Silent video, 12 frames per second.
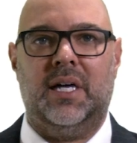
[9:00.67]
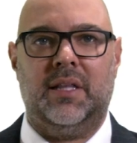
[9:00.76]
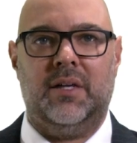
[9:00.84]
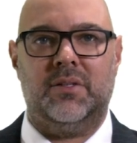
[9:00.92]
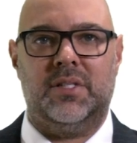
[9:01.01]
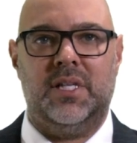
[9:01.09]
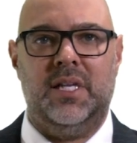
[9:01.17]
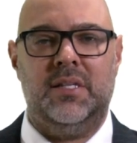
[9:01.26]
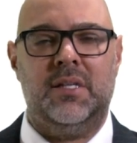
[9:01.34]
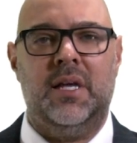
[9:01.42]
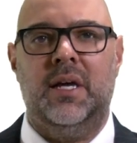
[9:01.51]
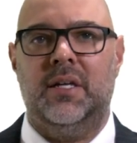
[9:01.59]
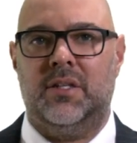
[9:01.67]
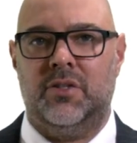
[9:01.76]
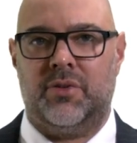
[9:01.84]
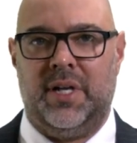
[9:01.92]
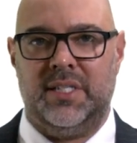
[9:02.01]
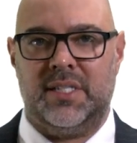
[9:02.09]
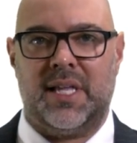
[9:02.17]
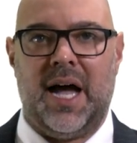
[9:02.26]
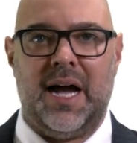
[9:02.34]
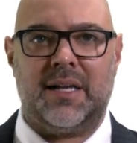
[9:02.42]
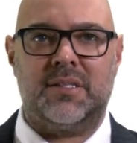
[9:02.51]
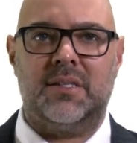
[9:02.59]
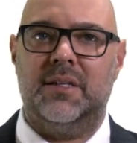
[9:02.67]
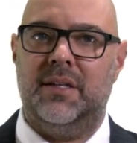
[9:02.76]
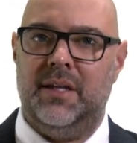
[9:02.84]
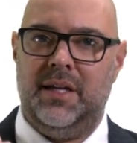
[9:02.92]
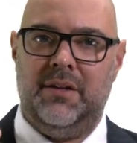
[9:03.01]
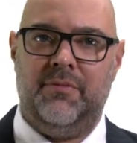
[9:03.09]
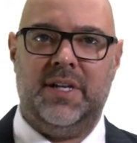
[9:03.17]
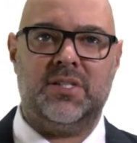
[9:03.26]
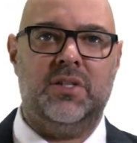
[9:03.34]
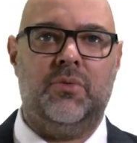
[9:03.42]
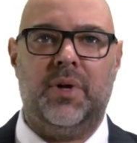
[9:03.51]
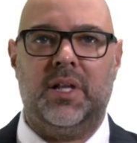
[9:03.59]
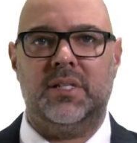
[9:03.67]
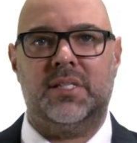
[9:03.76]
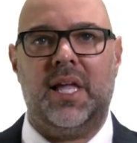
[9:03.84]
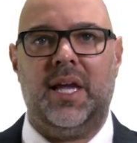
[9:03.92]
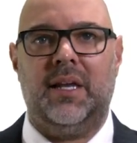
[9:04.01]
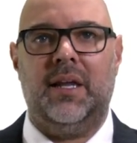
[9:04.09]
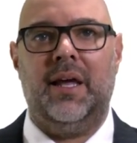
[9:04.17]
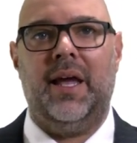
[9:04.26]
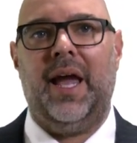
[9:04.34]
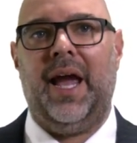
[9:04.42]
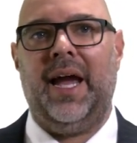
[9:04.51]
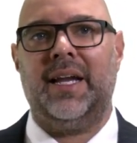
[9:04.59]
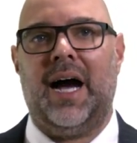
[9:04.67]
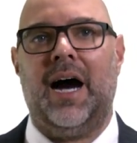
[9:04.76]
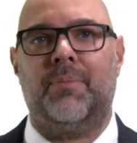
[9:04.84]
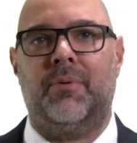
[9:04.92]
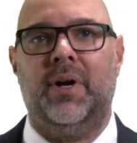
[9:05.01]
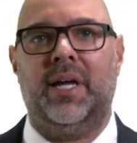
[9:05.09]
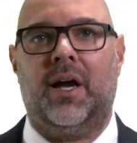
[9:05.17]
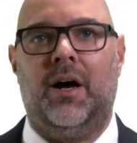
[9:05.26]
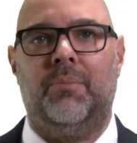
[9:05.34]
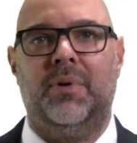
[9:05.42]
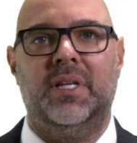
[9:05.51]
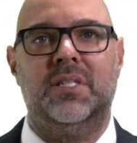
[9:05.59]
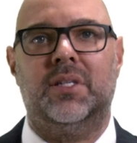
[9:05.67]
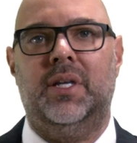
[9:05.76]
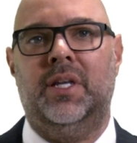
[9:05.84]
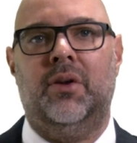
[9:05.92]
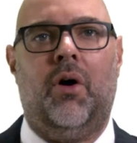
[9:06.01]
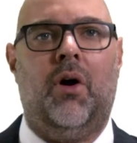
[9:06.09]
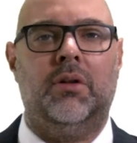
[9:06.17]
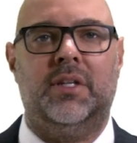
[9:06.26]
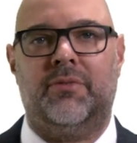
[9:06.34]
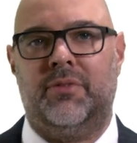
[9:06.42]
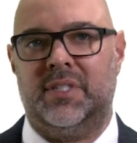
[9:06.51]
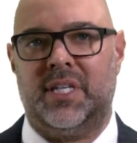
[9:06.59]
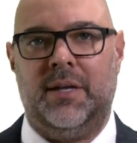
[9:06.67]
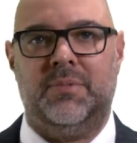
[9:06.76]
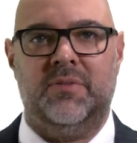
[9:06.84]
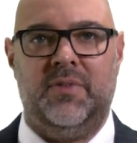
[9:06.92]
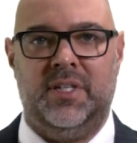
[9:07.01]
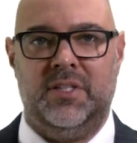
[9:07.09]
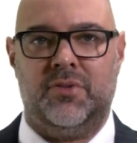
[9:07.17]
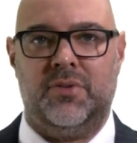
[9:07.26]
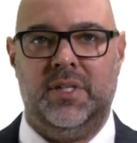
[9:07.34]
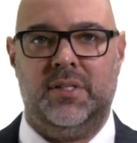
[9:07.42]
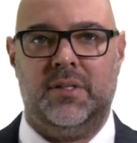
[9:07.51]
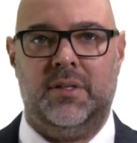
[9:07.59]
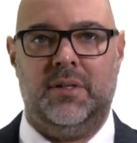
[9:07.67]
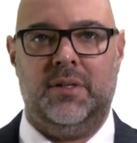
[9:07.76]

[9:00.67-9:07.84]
LLCs to trade stocks, invest in real estate, and operate companies in all different types of industries.